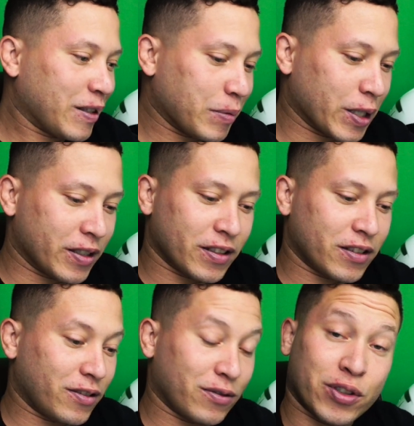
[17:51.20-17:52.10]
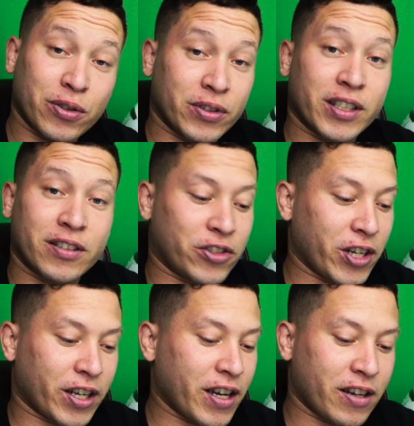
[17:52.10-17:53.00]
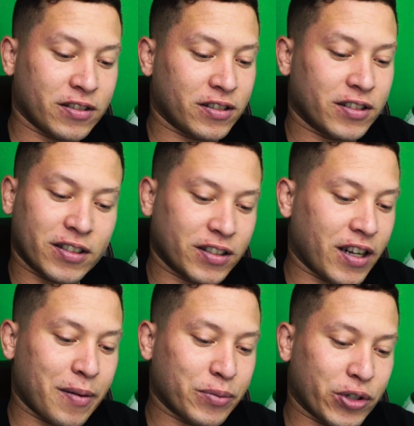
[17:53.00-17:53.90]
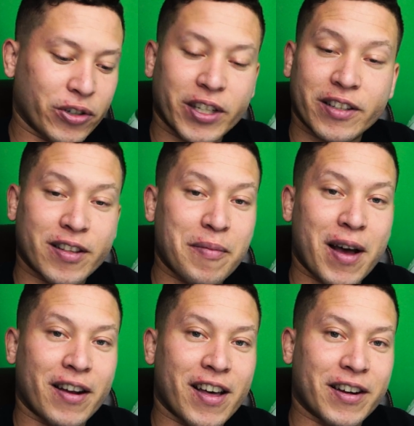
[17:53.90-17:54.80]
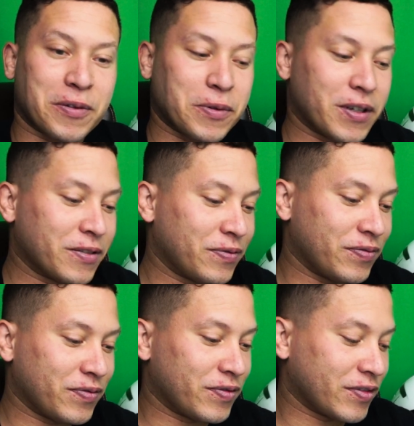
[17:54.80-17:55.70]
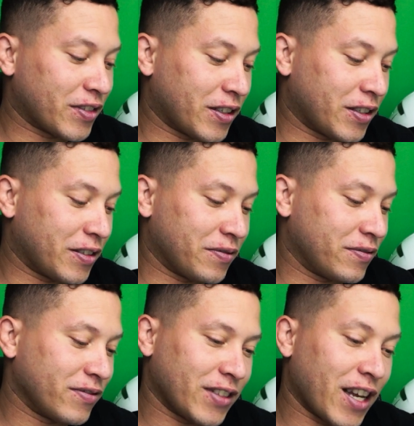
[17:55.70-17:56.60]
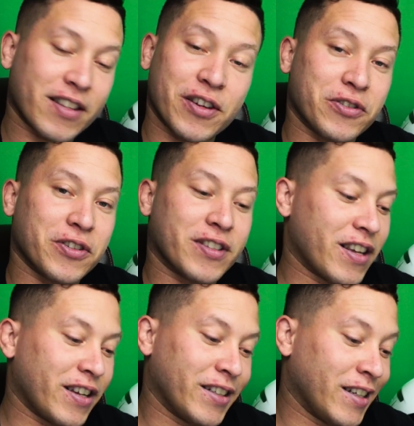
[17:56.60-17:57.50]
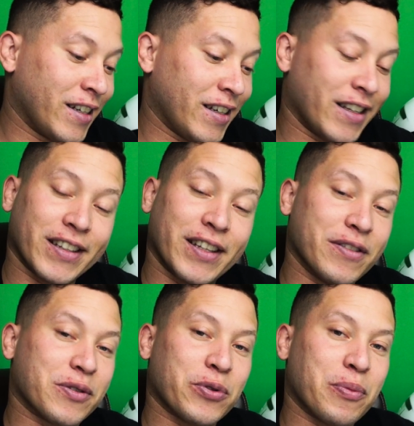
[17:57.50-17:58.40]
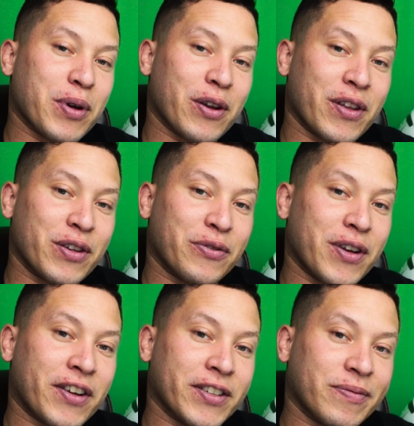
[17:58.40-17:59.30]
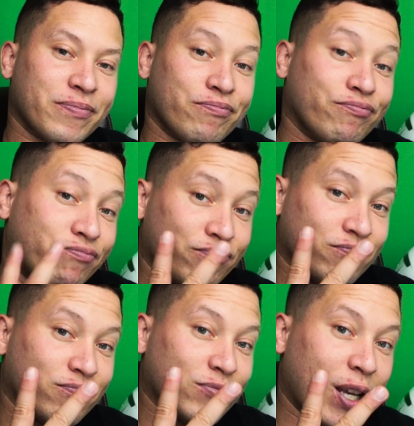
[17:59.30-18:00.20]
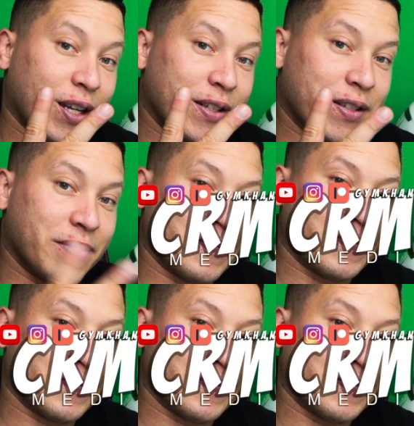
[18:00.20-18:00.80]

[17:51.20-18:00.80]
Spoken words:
But tune in, check it out. I'm sure you'll get something out of that as well. As I usually say, leave this world better than you found it. Take it easy.